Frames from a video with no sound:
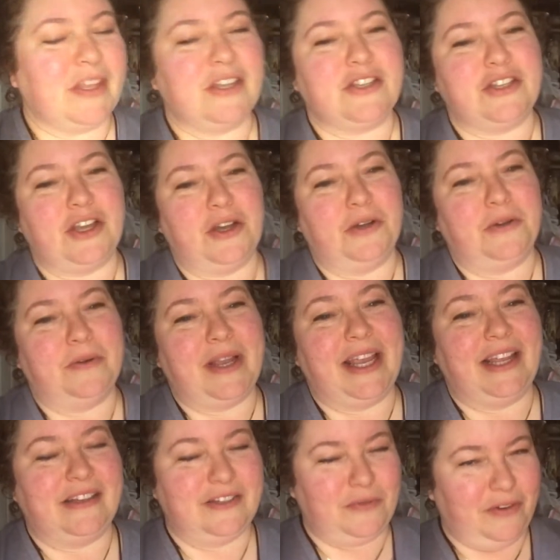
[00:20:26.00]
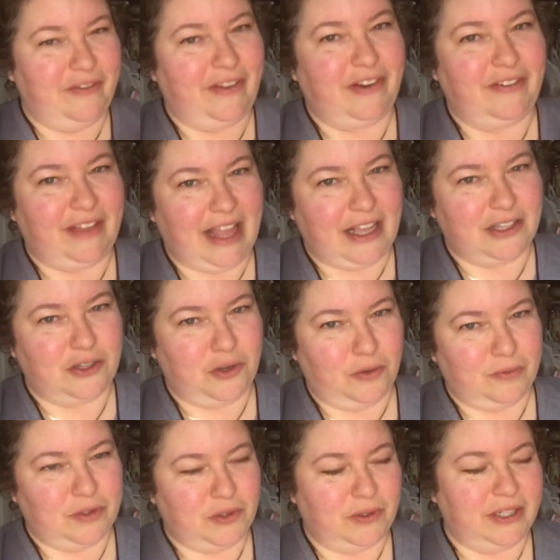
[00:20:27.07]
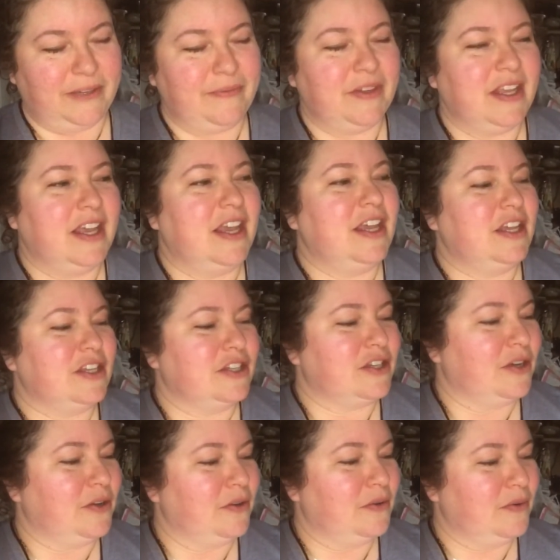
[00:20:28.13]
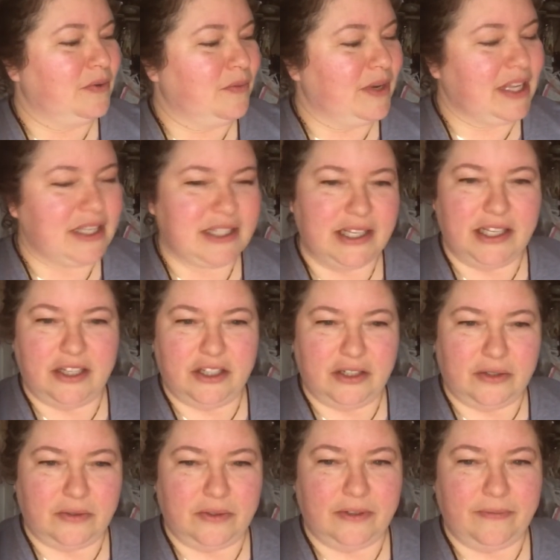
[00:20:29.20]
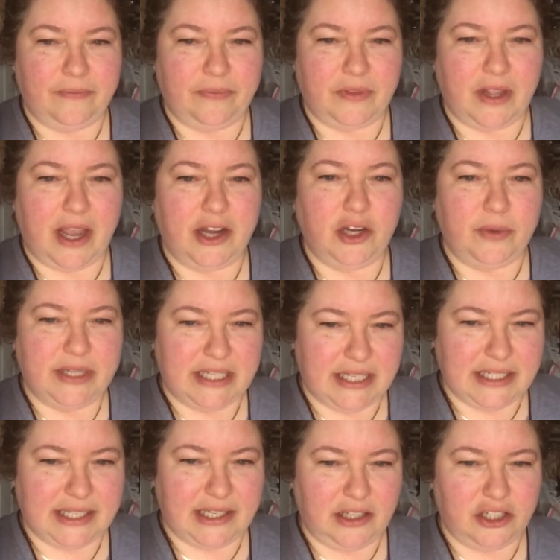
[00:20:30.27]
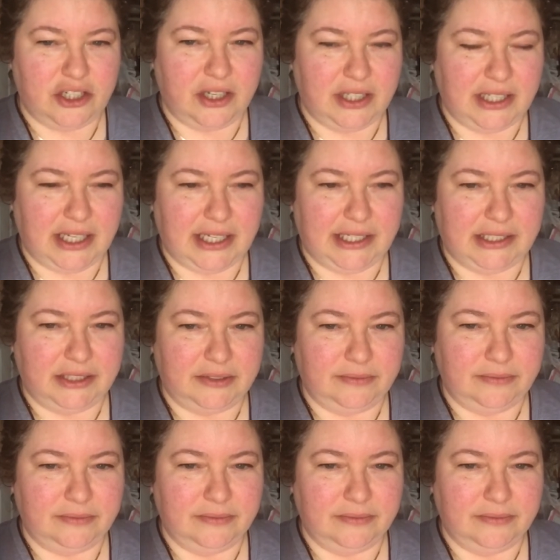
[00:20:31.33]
so and we're very relaxed homeschooling so what else did he do i know he did his english online